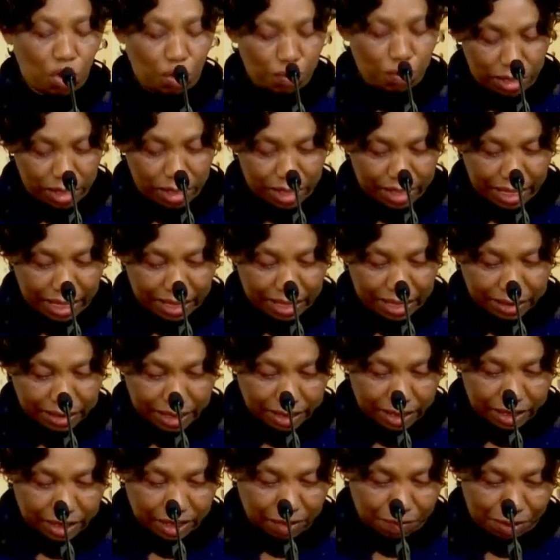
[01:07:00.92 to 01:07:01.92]

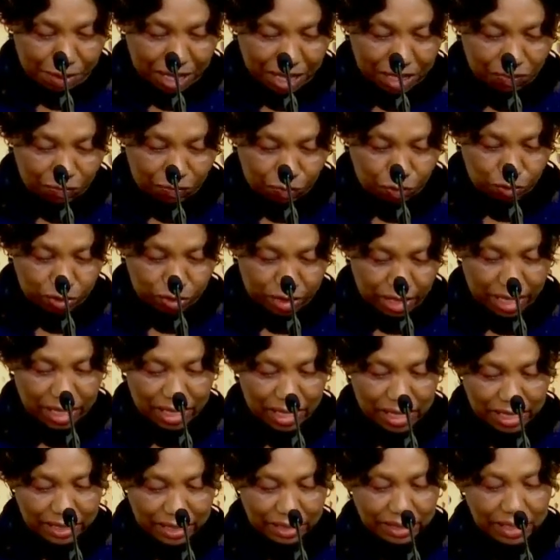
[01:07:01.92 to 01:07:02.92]
communicated in the past few
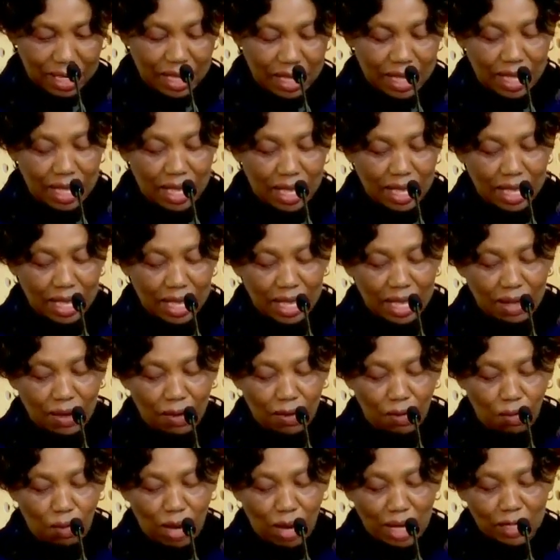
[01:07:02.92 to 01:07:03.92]
days, that
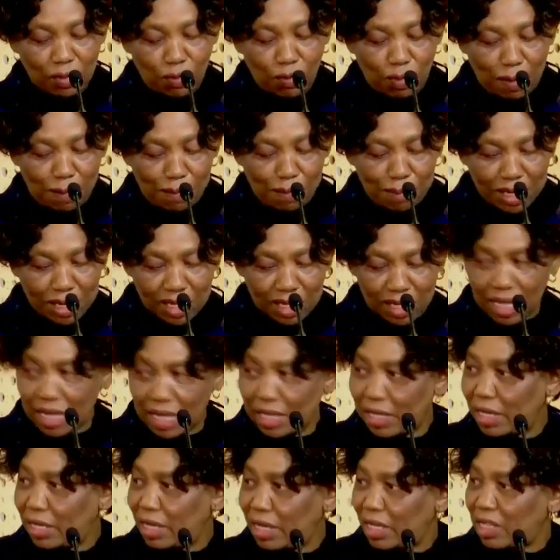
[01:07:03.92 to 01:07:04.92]
what we
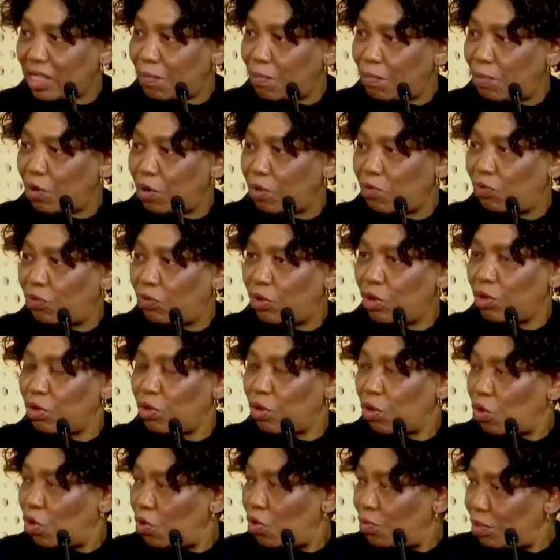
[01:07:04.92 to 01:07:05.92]
presented at the
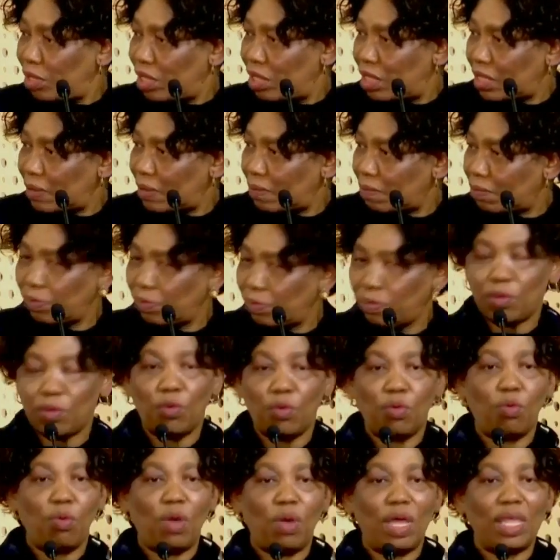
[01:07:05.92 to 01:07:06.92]
portfolio committee
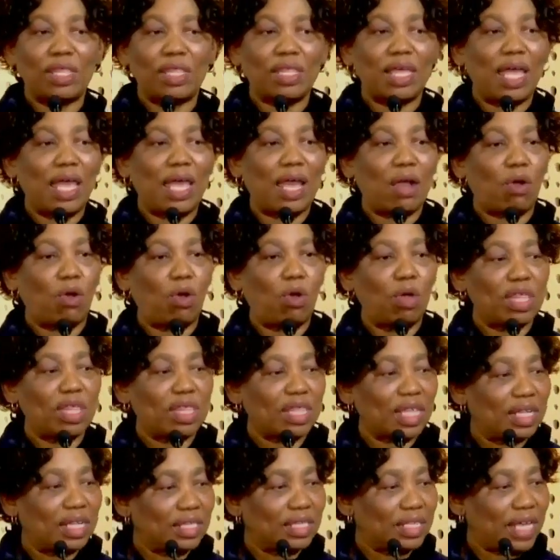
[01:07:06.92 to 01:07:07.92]
was a
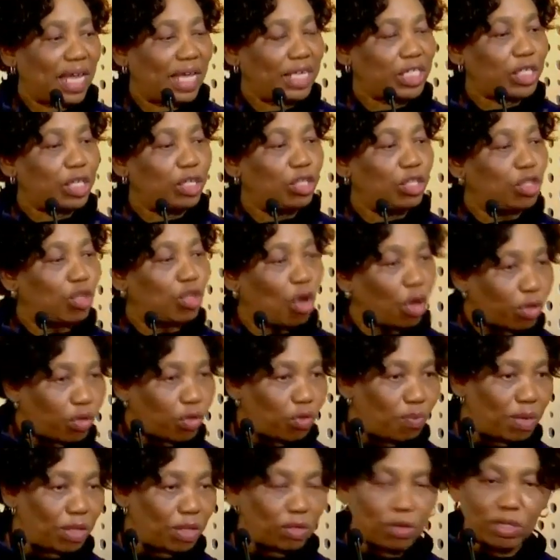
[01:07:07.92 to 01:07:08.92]
consultation
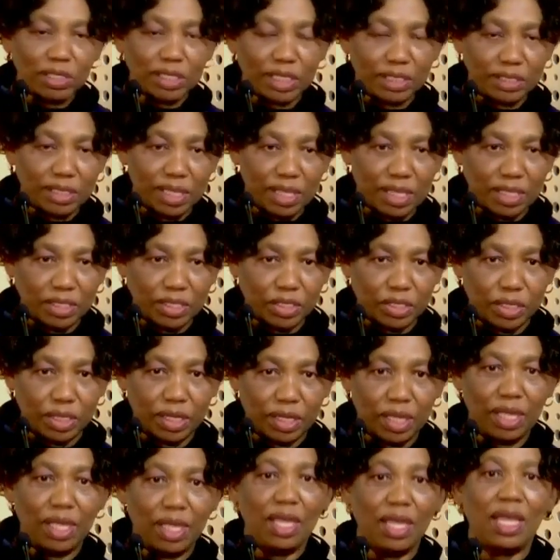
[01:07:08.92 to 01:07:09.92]
document, not a
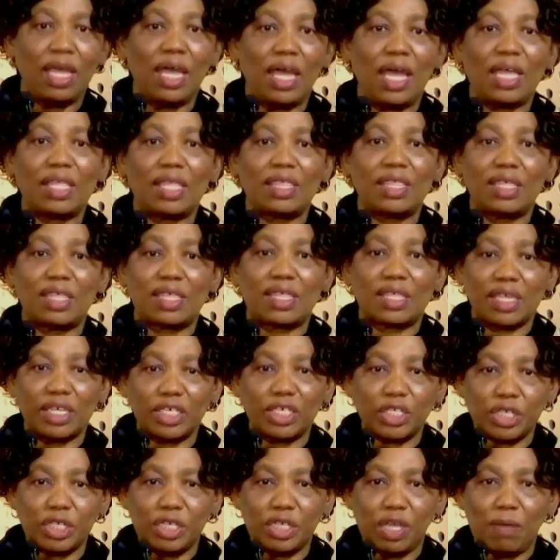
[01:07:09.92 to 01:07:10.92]
decision. A
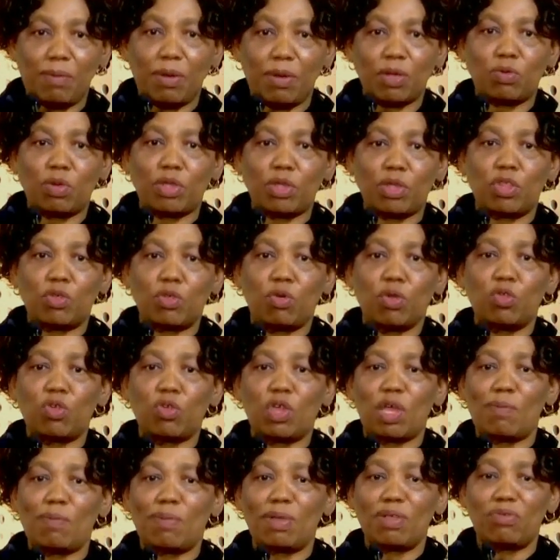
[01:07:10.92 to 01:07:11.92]
decision about what is going
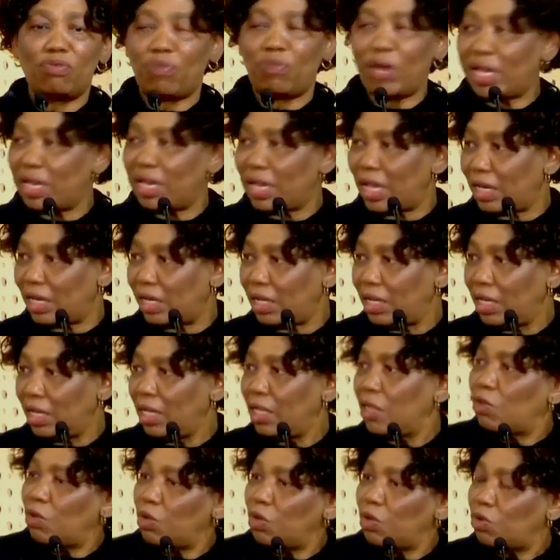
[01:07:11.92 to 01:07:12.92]
to happen finally
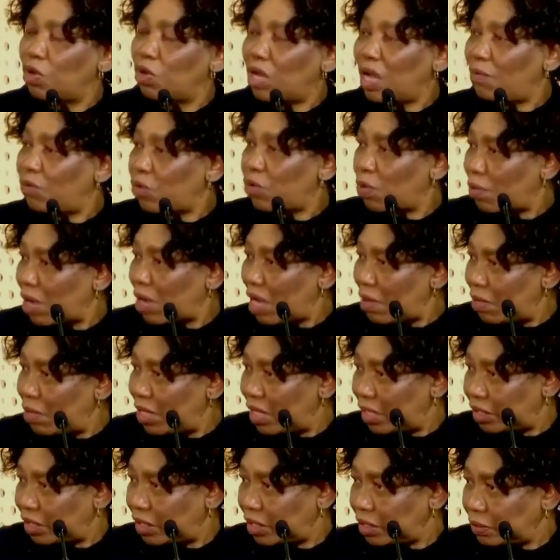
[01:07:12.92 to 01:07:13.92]
is going to come from
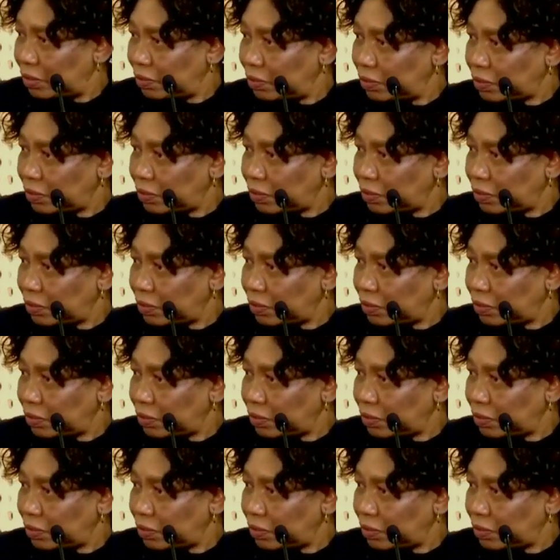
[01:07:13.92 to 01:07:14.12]
cabinet.